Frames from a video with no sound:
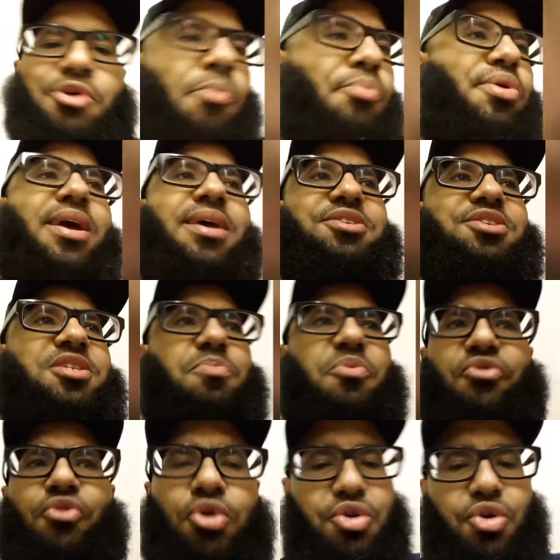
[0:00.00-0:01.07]
Don't pray
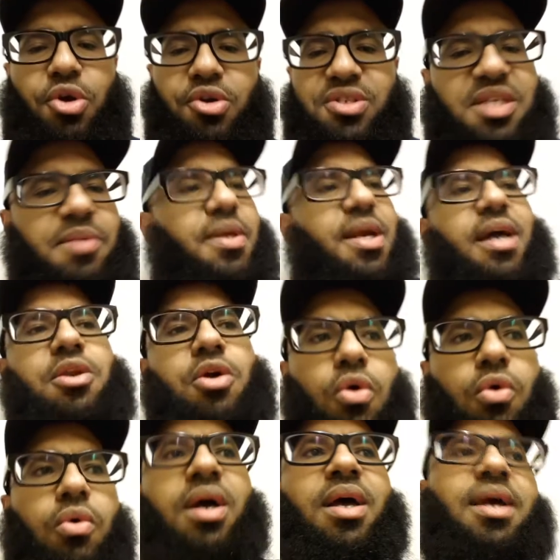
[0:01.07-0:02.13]
just before you go to sleep. And I
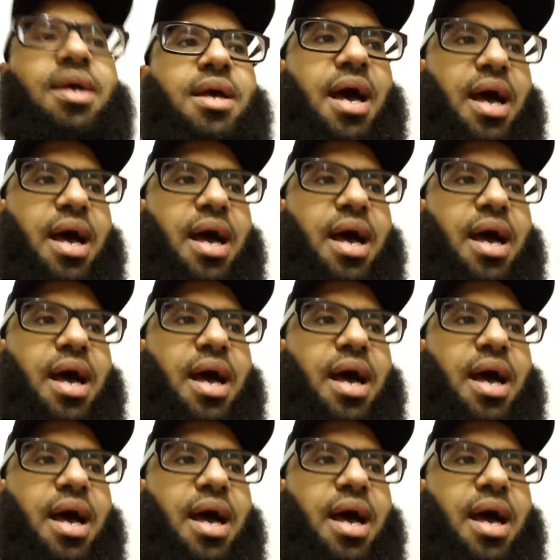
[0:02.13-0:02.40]
know